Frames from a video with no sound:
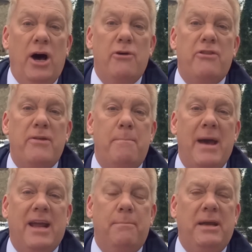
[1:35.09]
other than
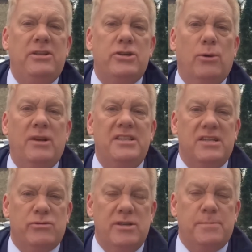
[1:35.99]
Meghan being totally
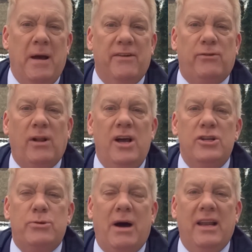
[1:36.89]
disrespectful
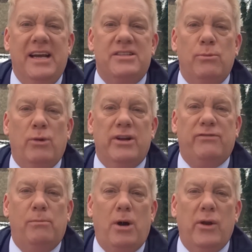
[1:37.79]
to our late and
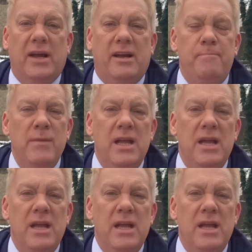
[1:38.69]
wonderful monarch.